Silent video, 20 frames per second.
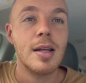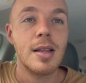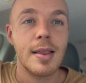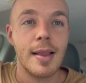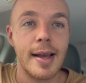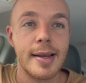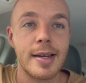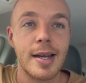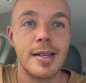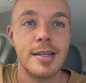
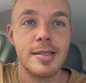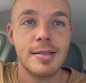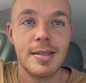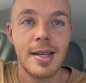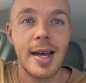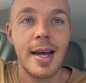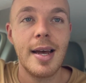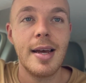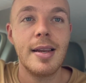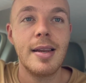like I
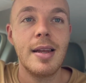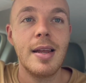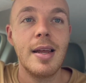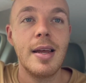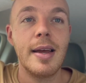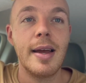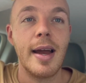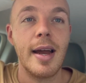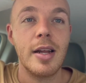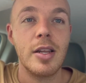said,
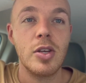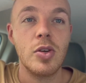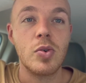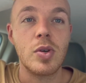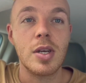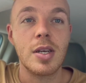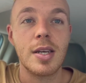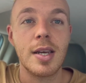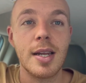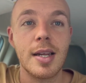and you
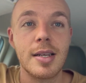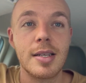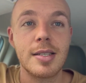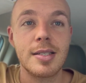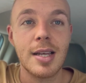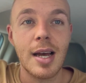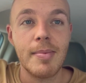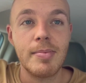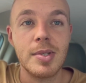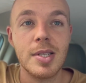can get
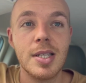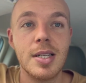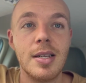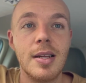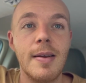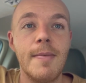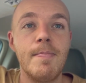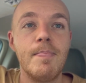accepted